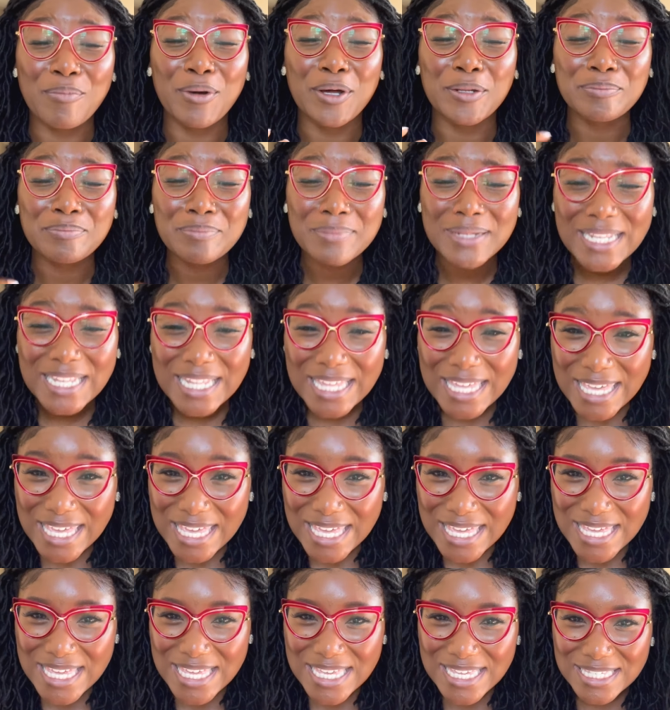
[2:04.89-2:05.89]
But
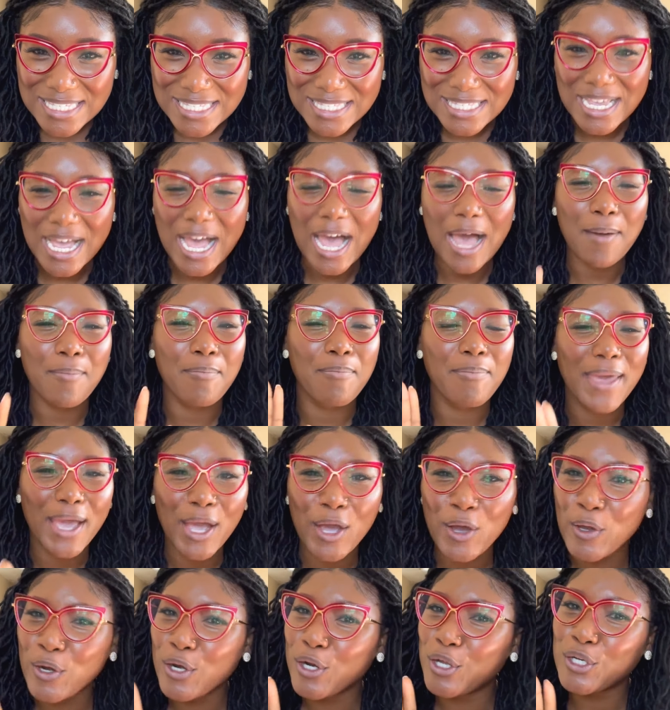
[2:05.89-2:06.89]
please, I
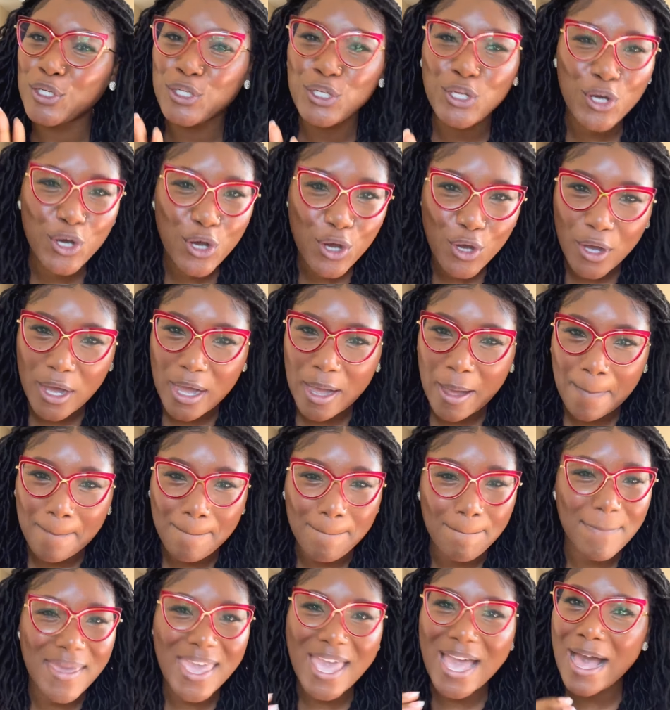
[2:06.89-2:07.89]
beg you no do
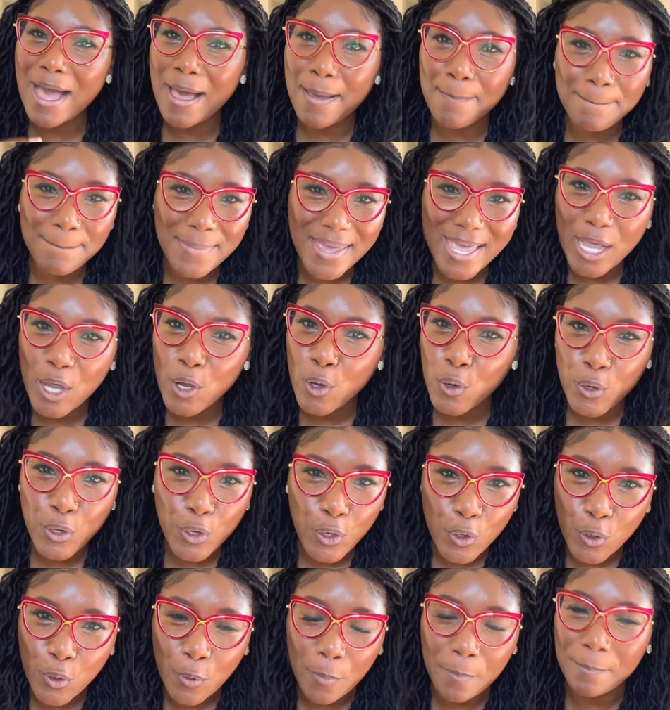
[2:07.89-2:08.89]
me, I beg you
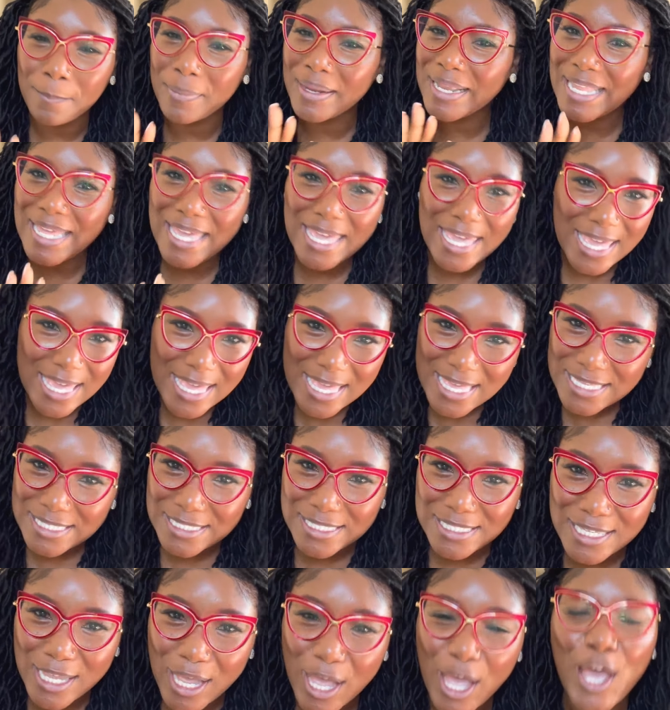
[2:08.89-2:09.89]
no,
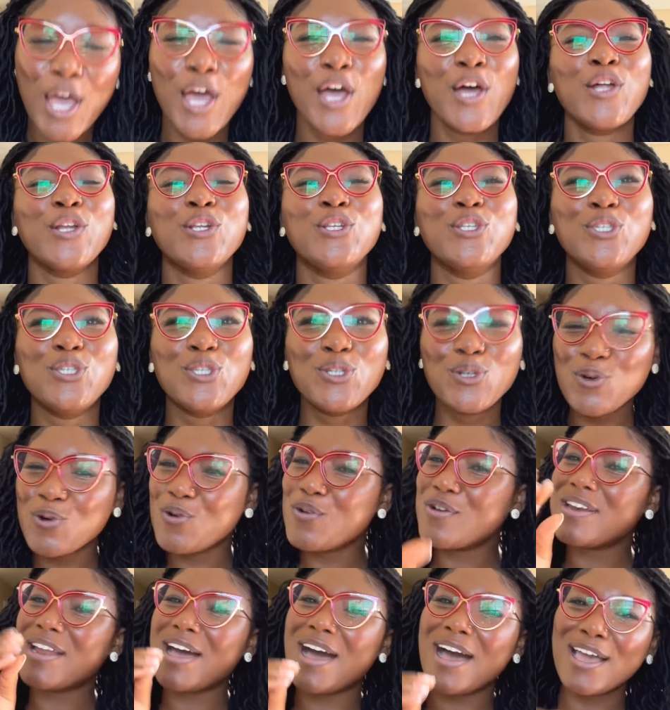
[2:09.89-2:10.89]
please
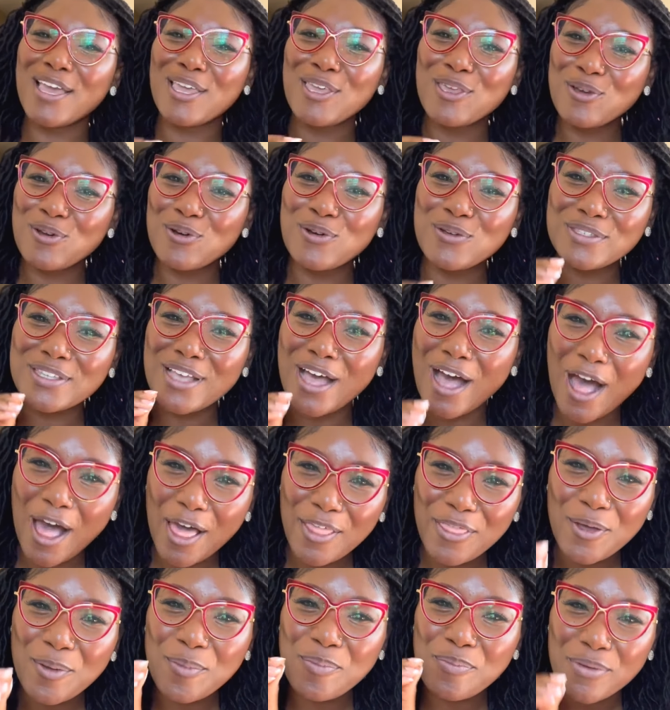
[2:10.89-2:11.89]
do not use
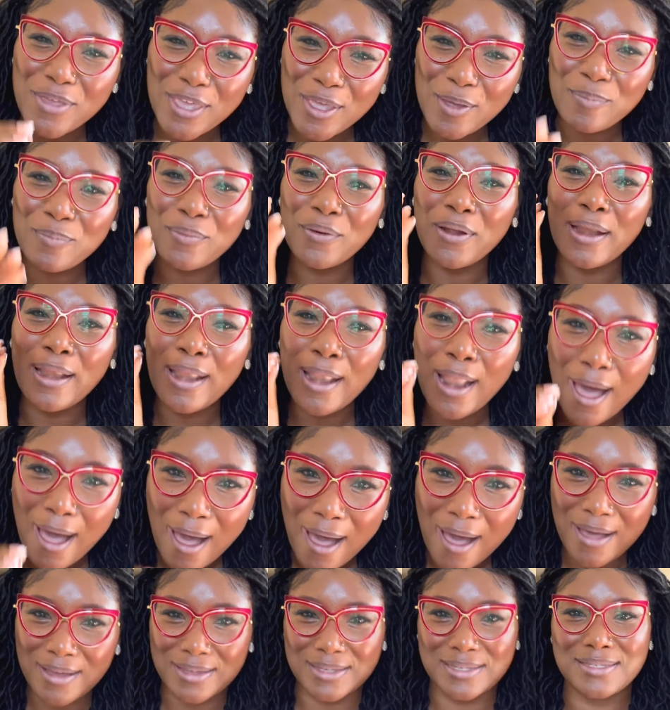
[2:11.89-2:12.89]
other people's
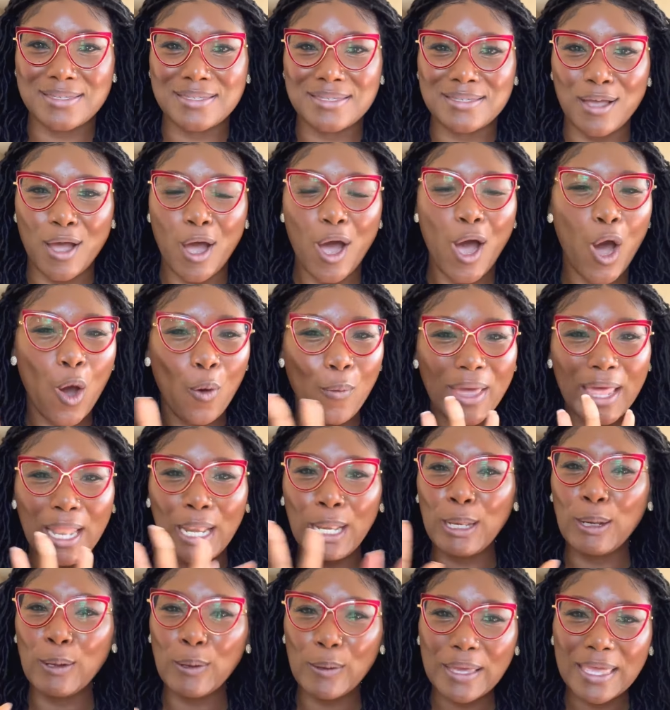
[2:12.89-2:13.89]
locks, how it
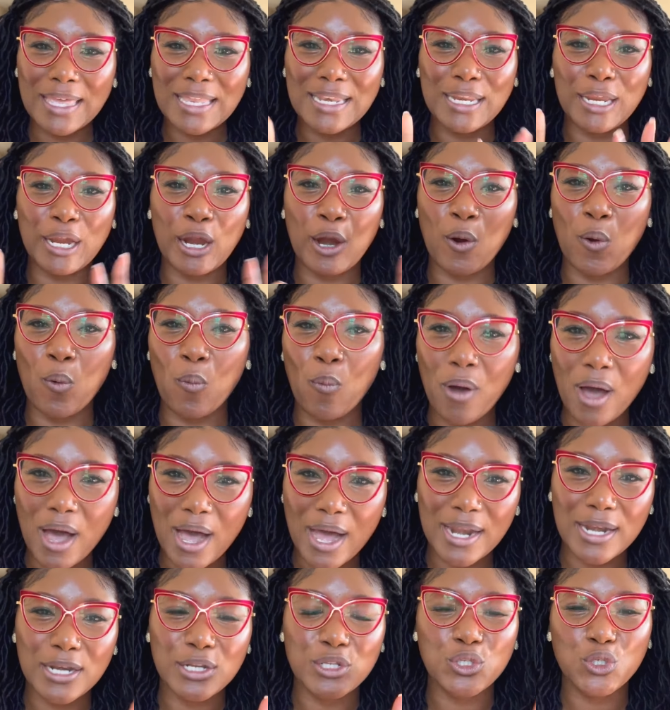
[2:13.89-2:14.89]
look in year
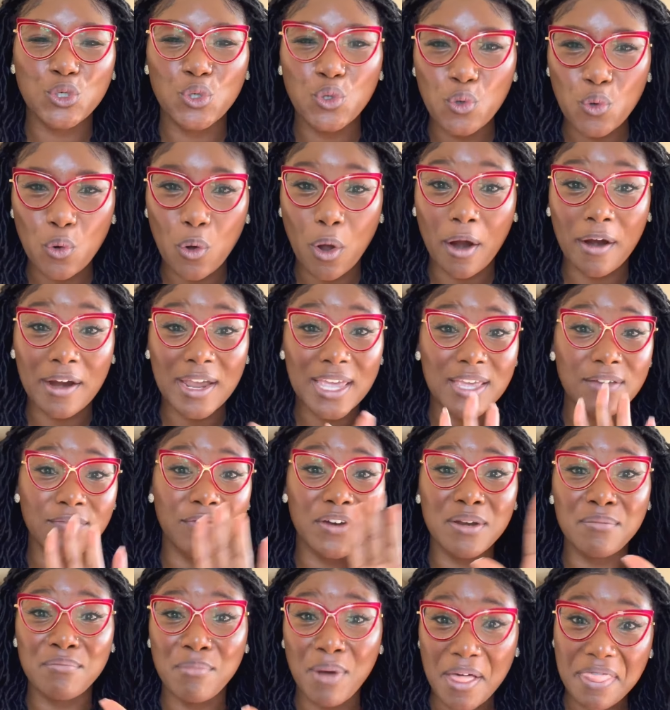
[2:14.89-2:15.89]
1, 2, or
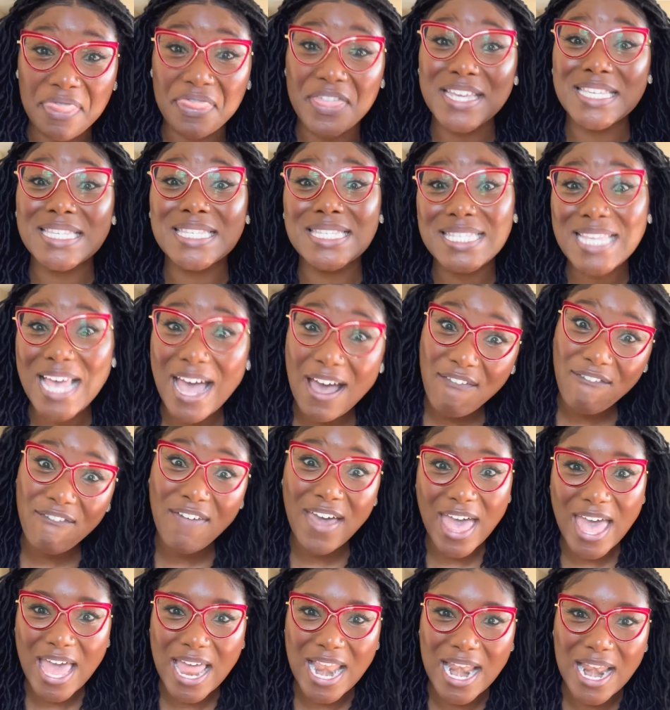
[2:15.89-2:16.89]
even month
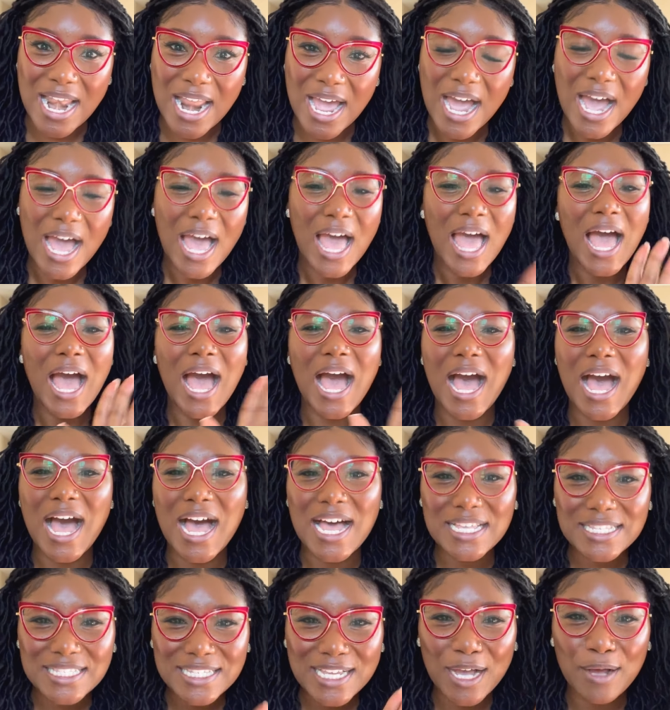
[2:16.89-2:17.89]
7
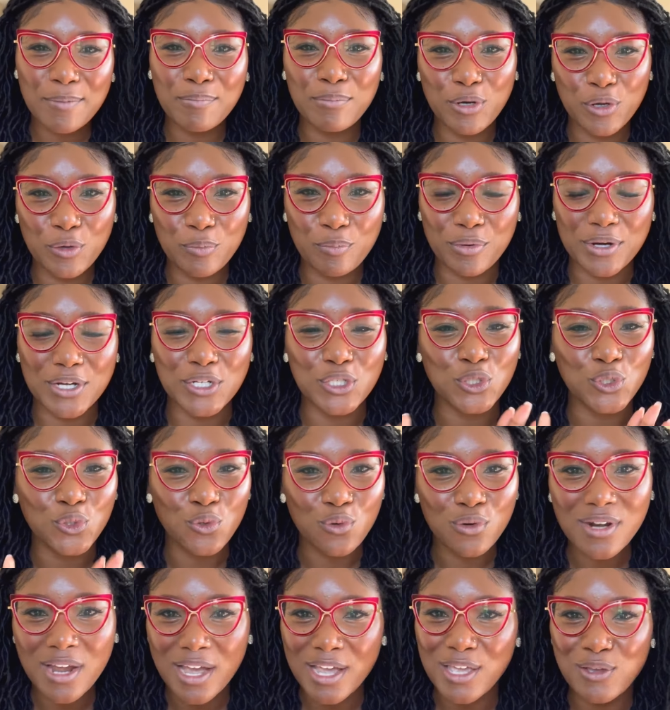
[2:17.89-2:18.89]
as a blueprint.
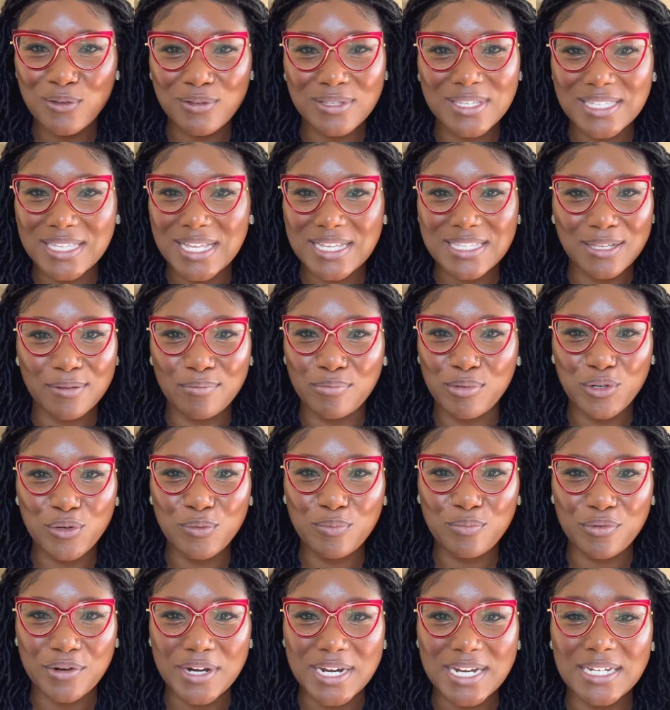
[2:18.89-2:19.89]
Do not use it as a
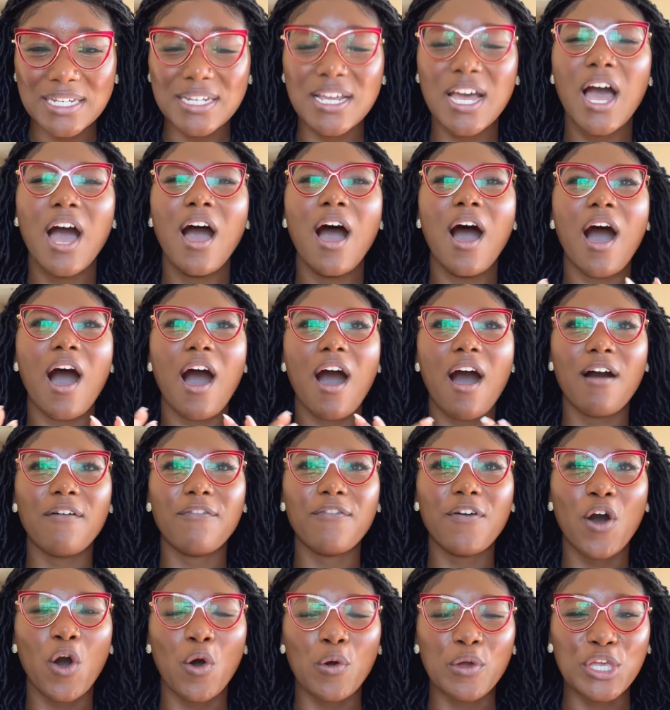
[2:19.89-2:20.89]
blueprint of
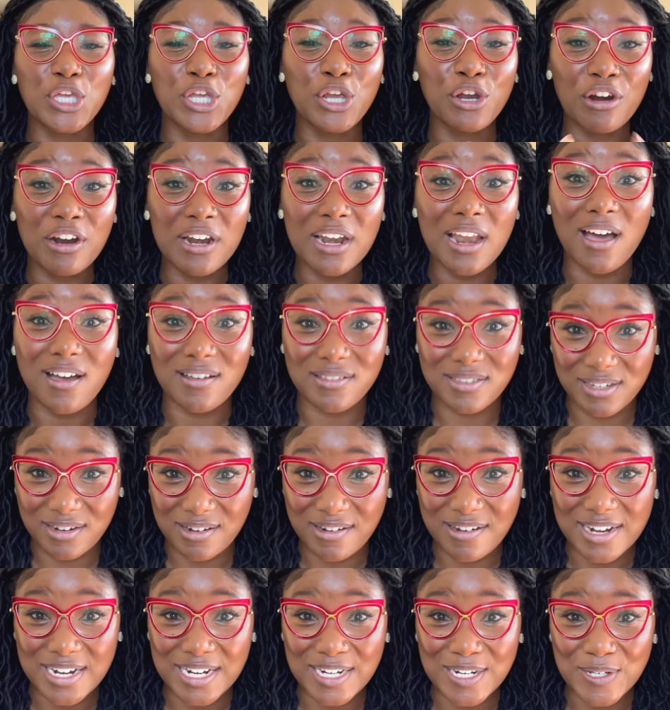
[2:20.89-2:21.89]
how your locks are
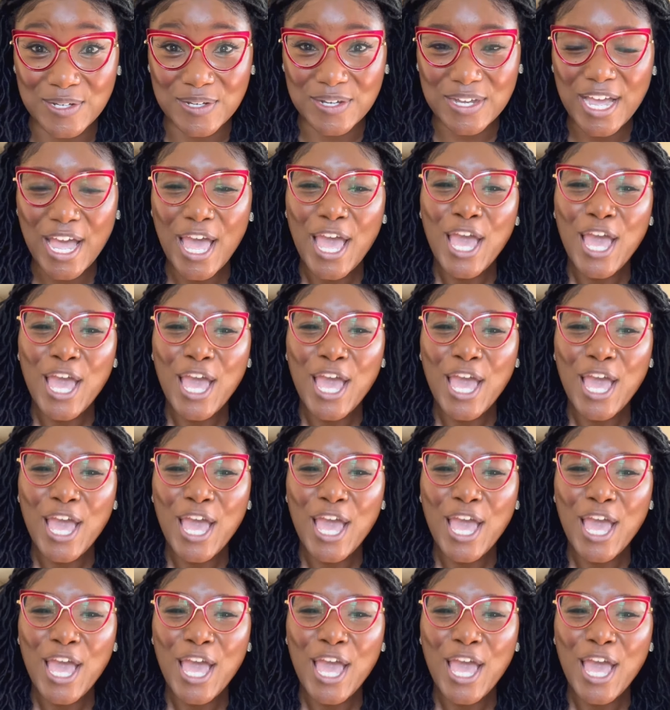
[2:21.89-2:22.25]
gonna look.